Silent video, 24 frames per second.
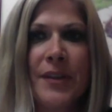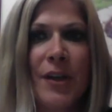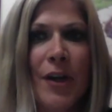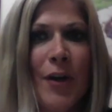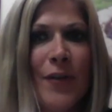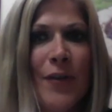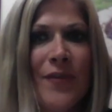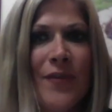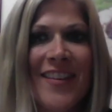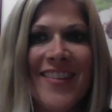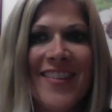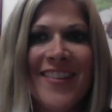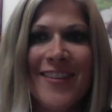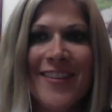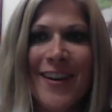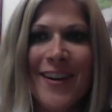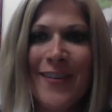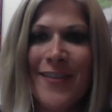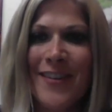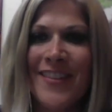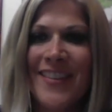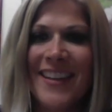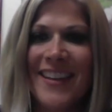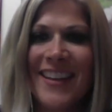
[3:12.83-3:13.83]
COVID
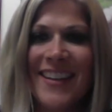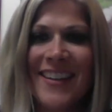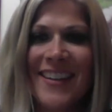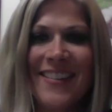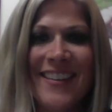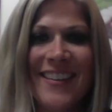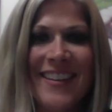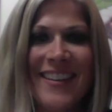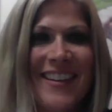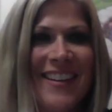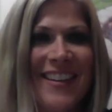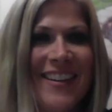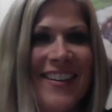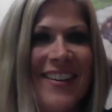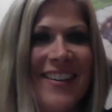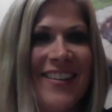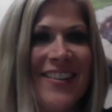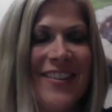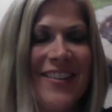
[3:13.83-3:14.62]
stuff at the end of the year,